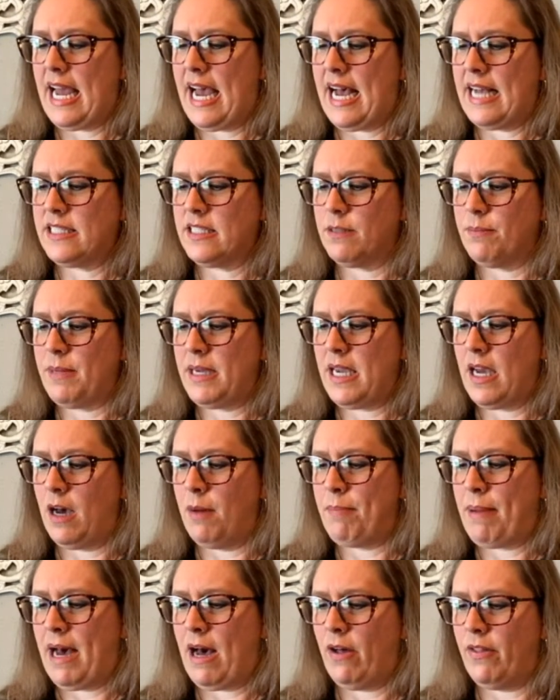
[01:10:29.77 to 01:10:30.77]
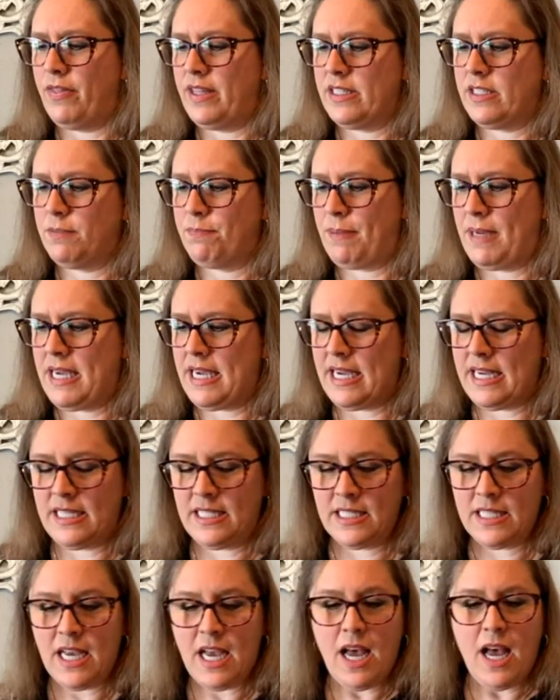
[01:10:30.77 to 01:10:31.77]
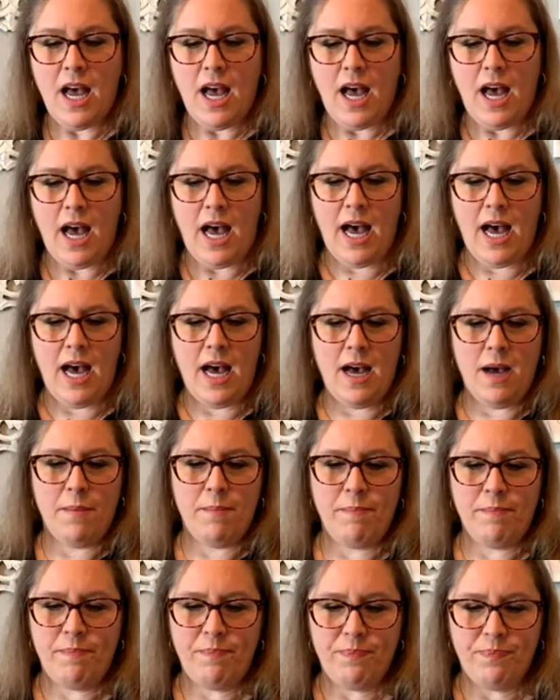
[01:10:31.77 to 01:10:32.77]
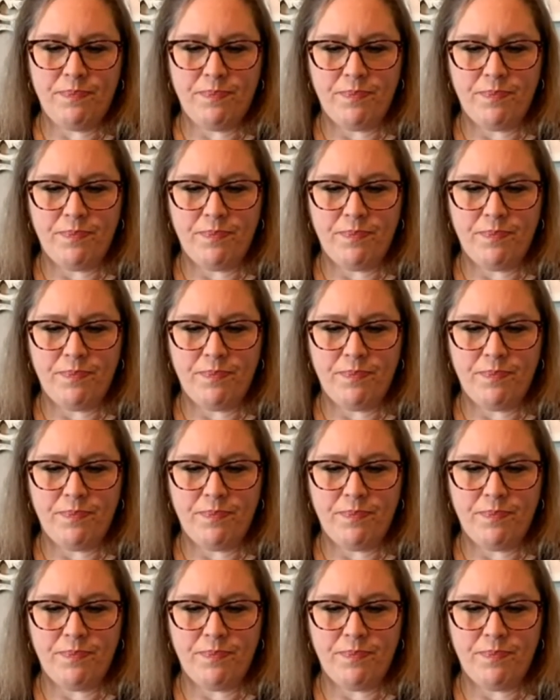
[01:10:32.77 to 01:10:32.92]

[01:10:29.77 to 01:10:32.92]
asked me about this piece. Um,